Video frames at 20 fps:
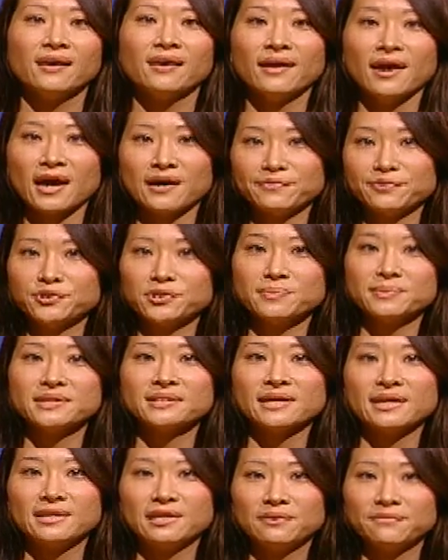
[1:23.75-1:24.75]
After
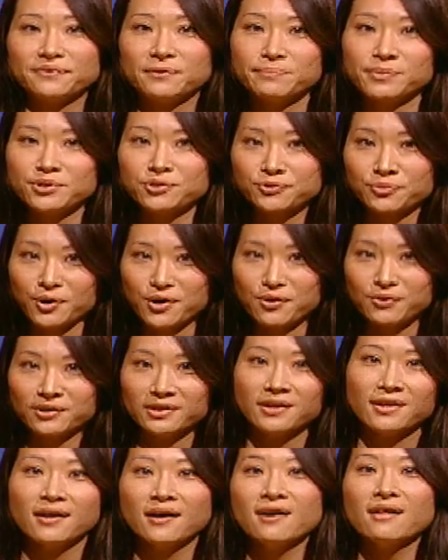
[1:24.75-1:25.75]
abstaining from Patron,
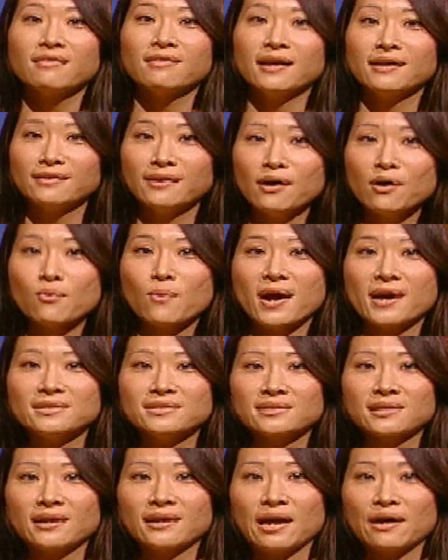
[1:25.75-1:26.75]
Landale
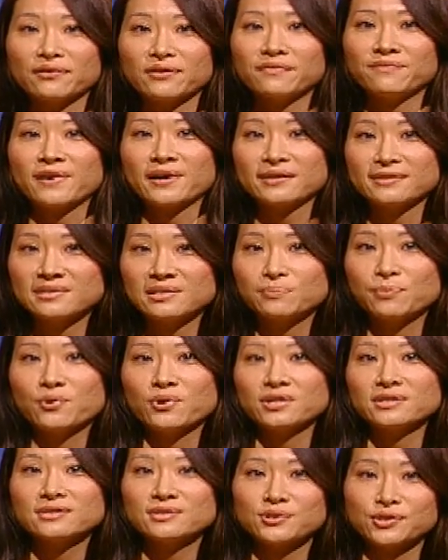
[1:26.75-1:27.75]
White's cut out the fantasy
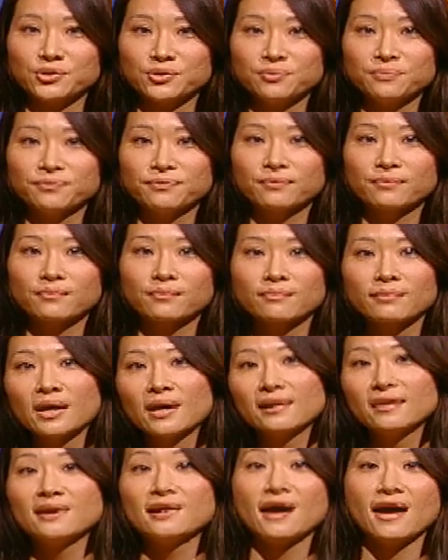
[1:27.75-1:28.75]
points too.
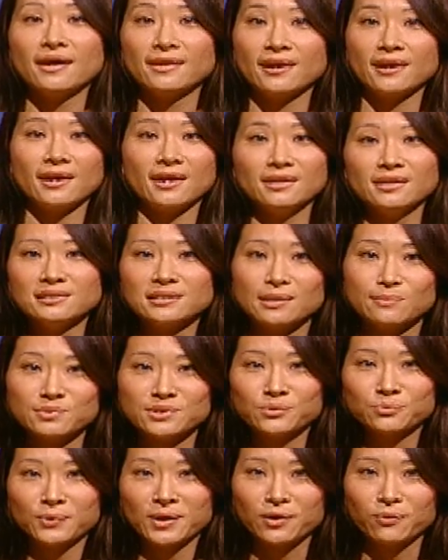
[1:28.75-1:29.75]
He had 8
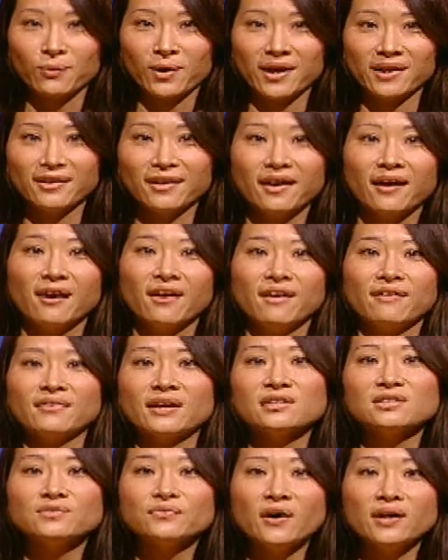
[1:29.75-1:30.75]
attempts in Week 1, and
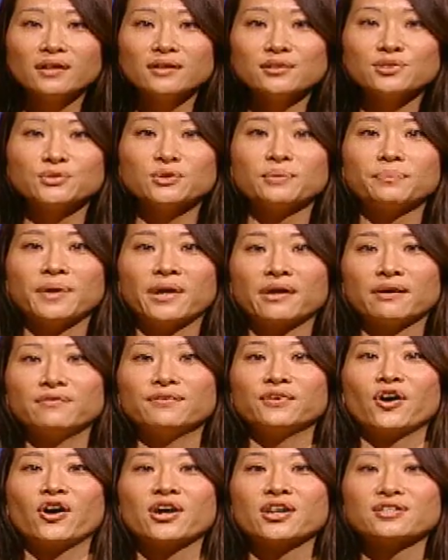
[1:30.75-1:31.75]
that's fallen to a pair of
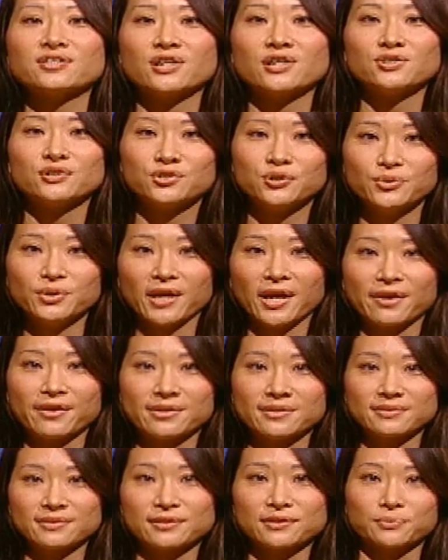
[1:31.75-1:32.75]
yards on 2
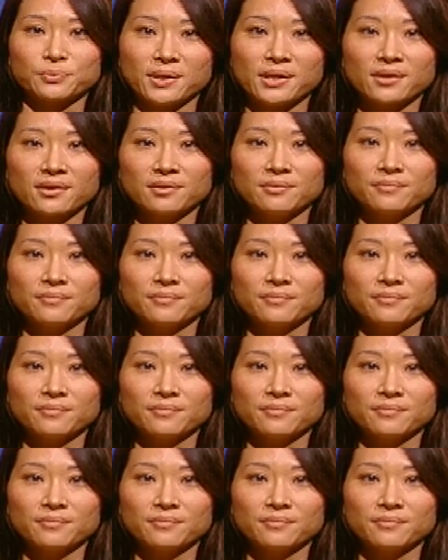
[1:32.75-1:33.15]
carries this week.